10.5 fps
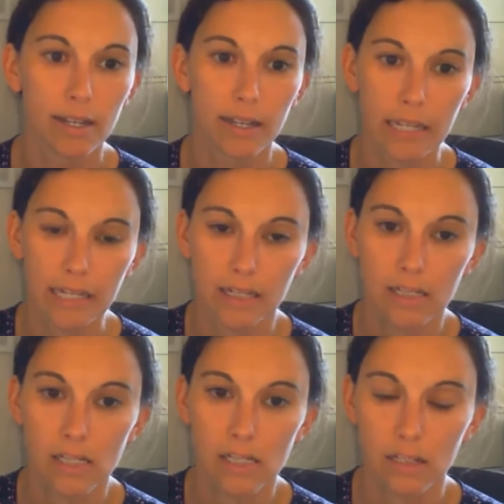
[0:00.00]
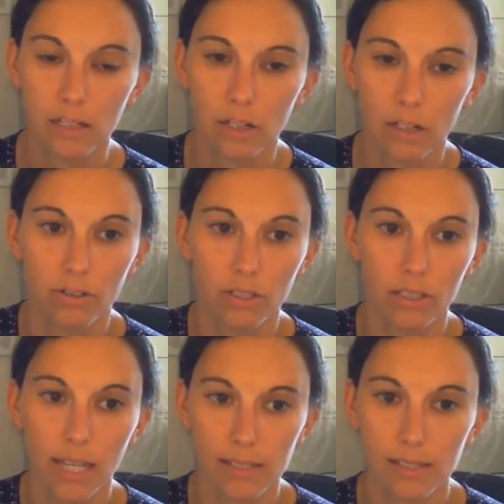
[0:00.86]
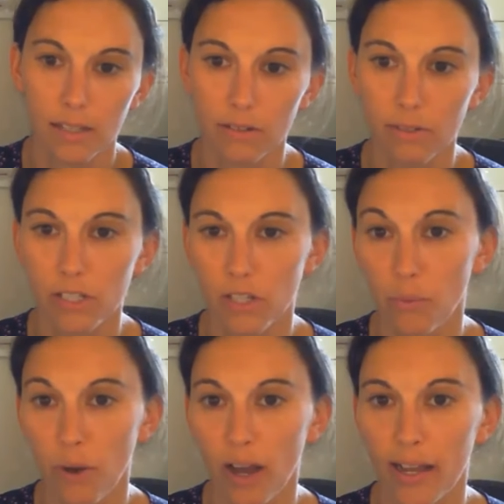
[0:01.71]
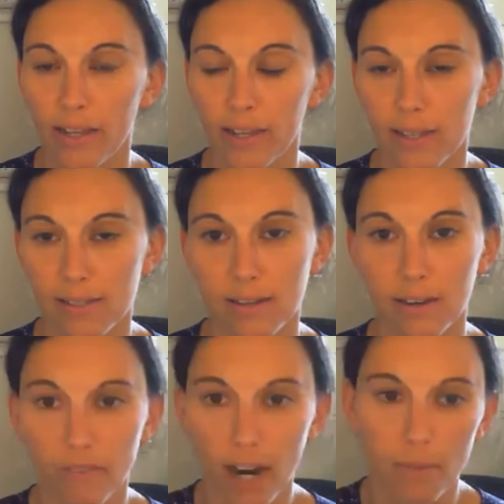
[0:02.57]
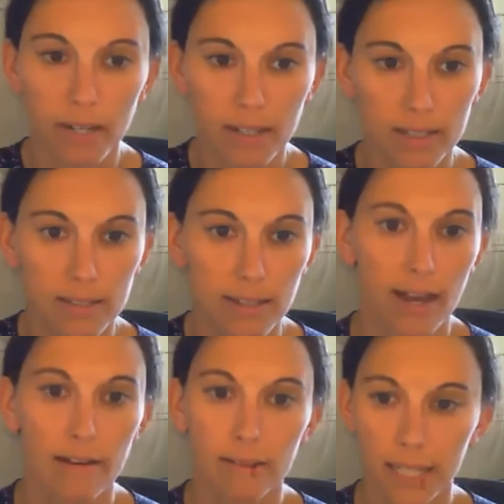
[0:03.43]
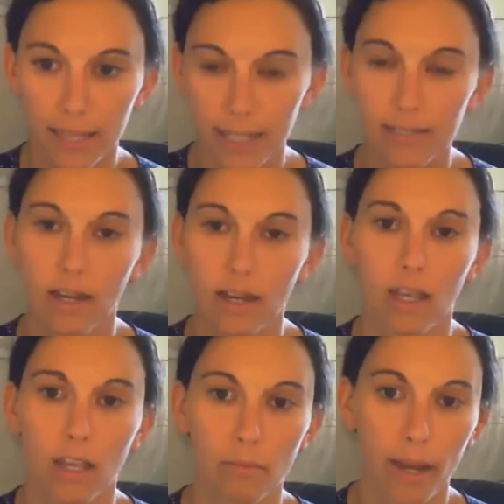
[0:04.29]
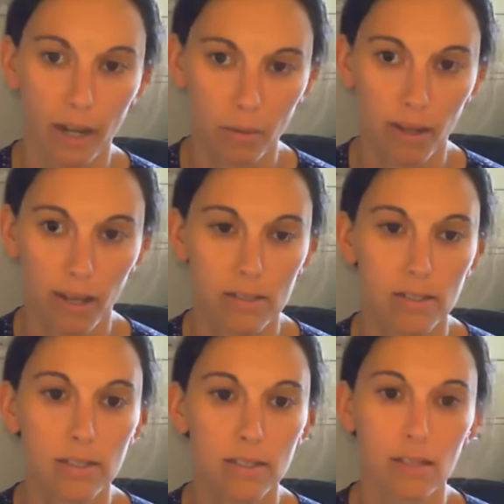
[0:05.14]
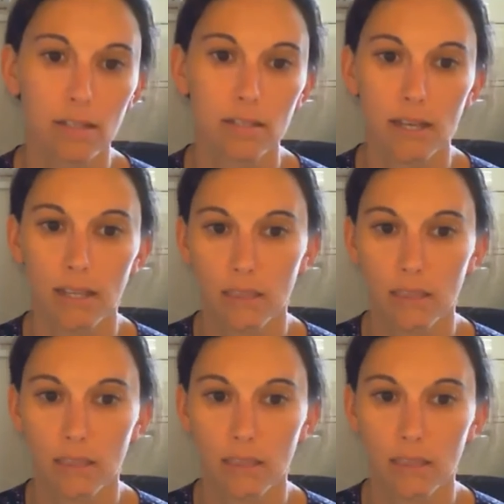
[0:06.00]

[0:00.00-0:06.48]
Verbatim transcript: And, you know, that's the other reason why, as an environmentalist, I really like studying microplastics because I